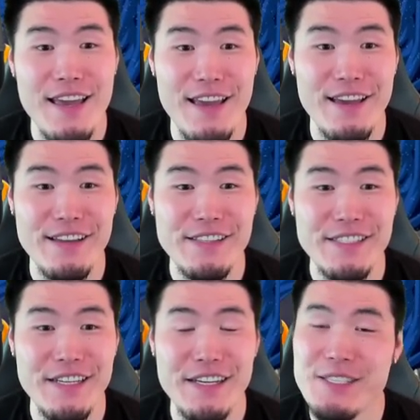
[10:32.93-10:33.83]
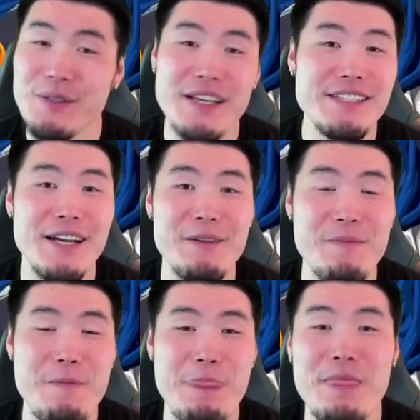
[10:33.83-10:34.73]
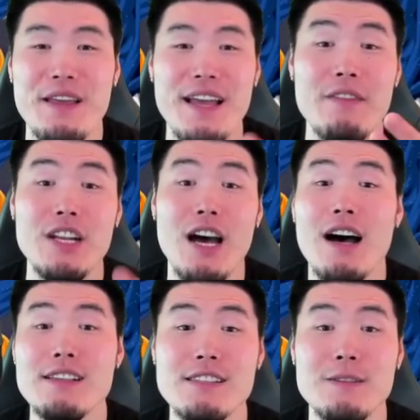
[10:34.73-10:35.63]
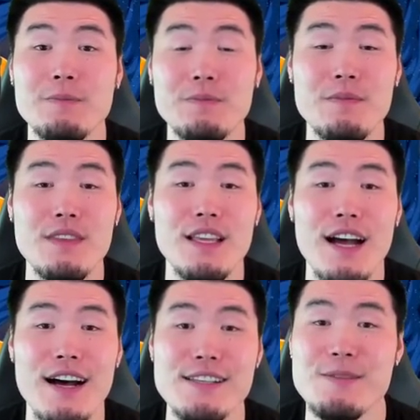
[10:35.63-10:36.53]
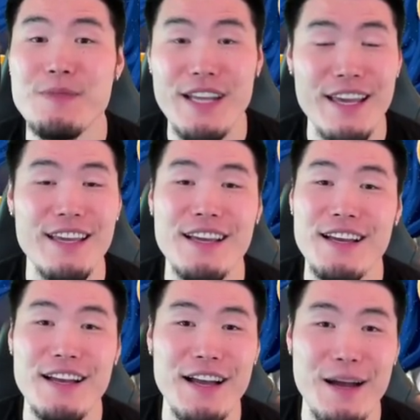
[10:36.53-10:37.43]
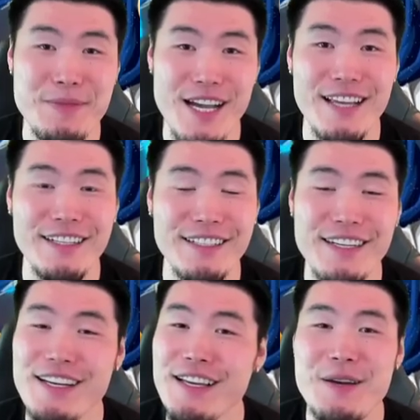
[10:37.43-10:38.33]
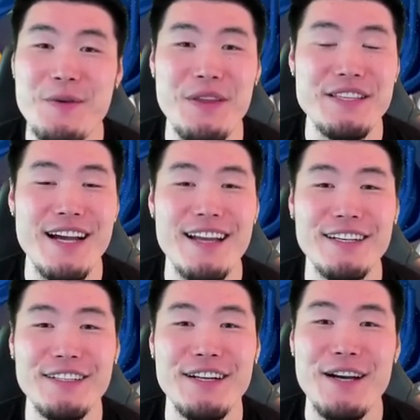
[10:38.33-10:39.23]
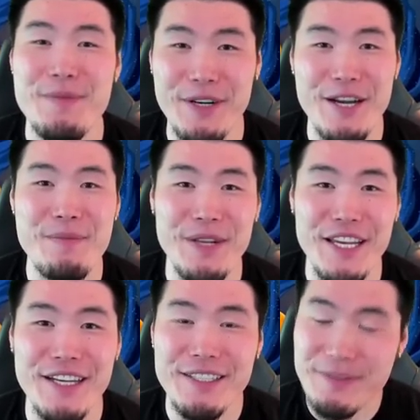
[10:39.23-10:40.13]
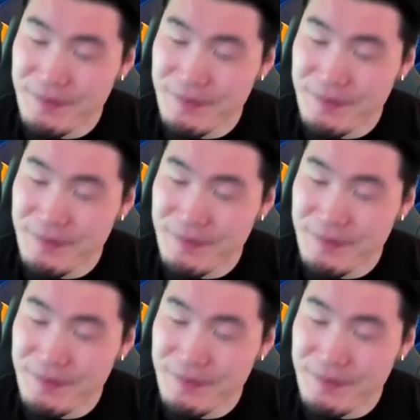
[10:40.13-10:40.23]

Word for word: And until next time, have an awesome, awesome day. I'm Tiger with Tiger Uppercut Media,